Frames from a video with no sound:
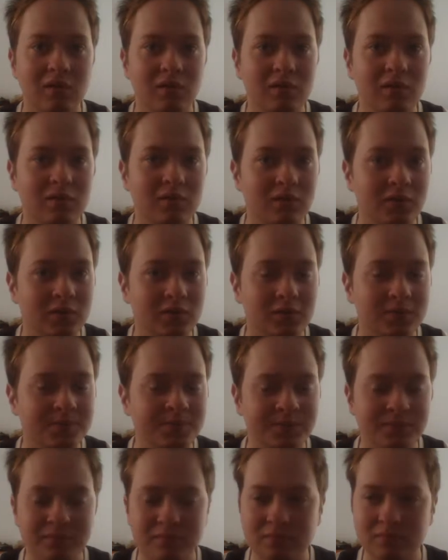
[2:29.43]
You know,
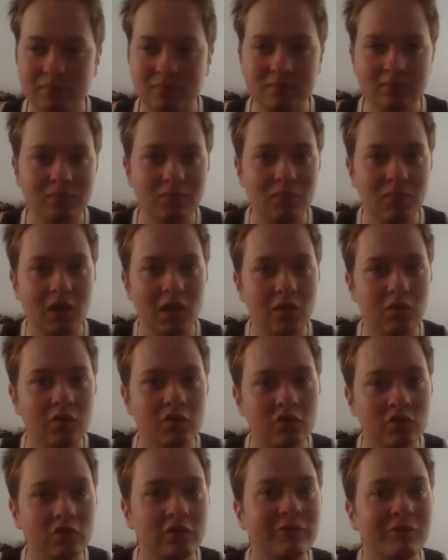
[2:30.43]
they
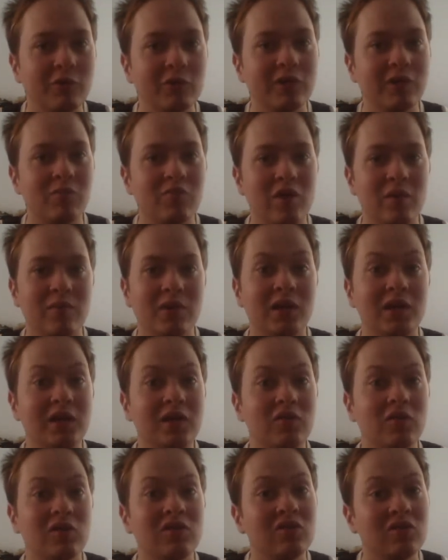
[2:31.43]
should have won the Premier
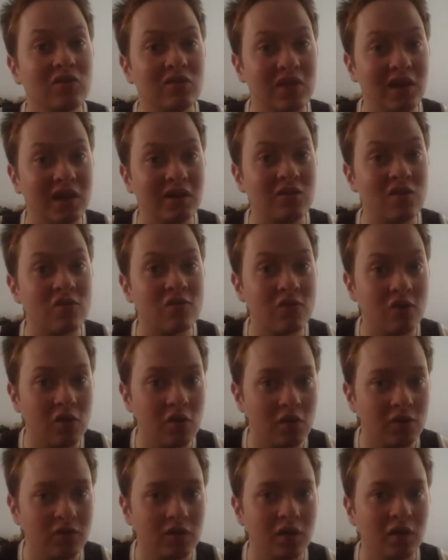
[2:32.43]
League. They, des they
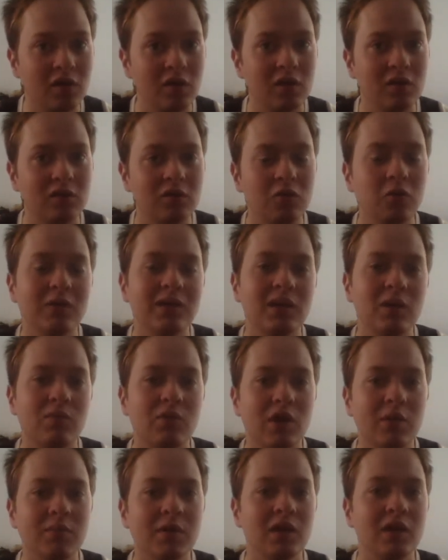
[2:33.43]
deserved to win the
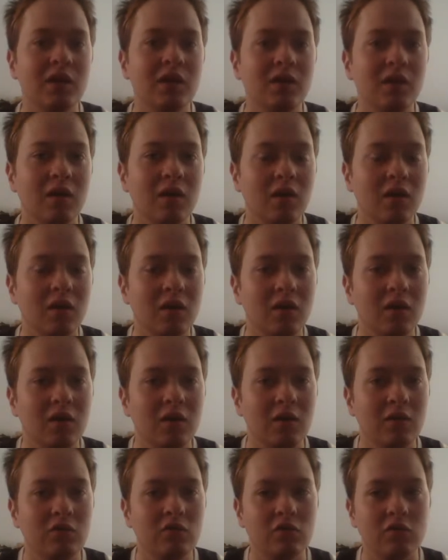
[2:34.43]
Premier League.
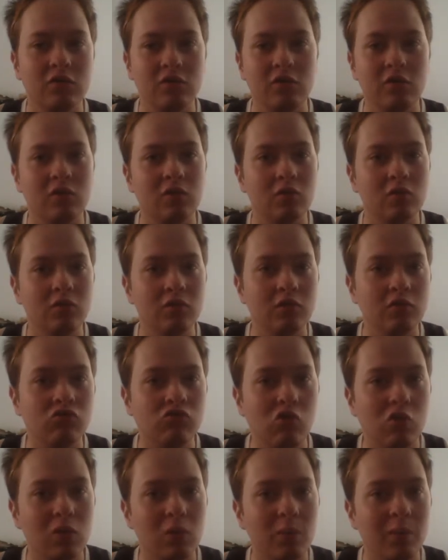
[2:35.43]
Just, you know, the
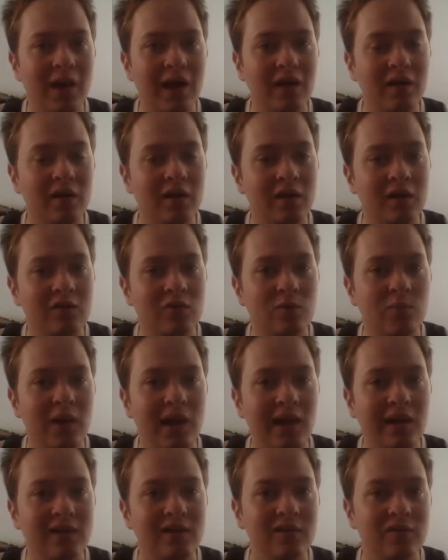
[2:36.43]
draw against
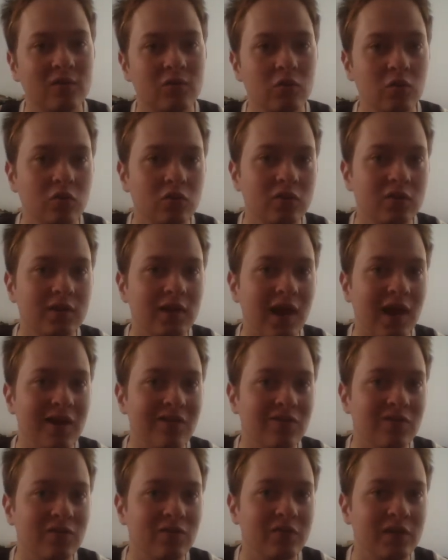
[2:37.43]
Palace, losing at
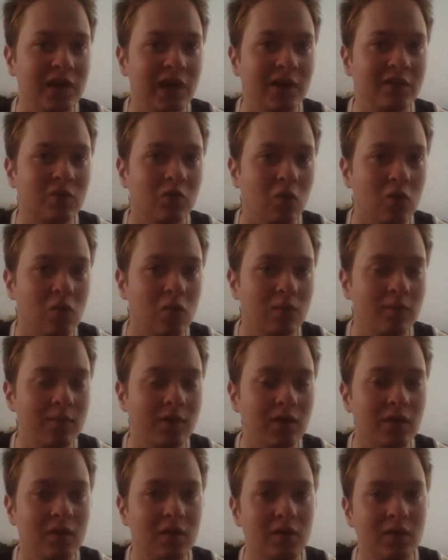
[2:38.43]
Aston Villa at home.
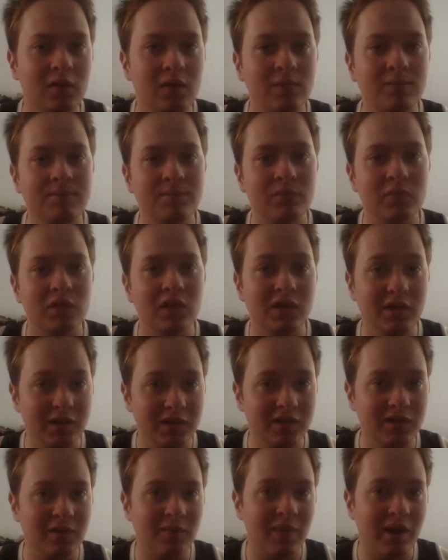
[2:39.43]
They
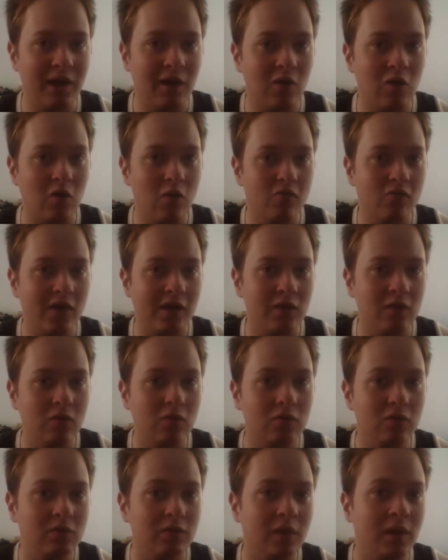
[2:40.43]
needed a better home
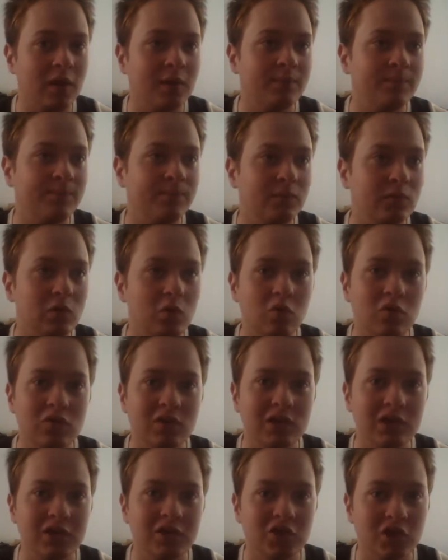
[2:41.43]
record, um,
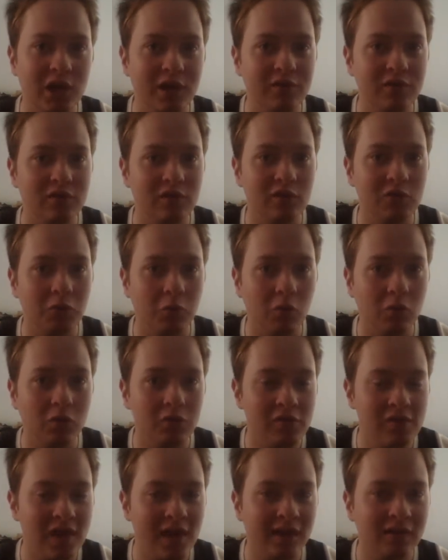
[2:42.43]
losing to Chelsea
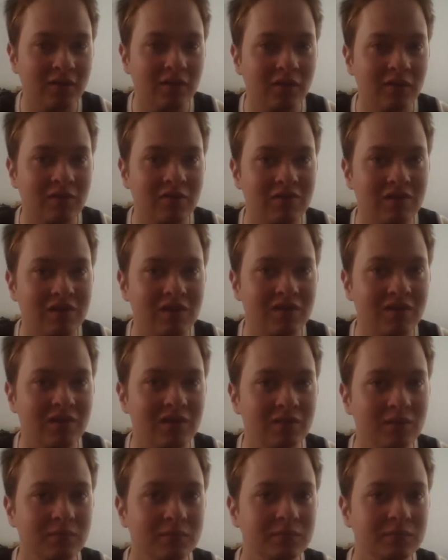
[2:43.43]
towards the end of the season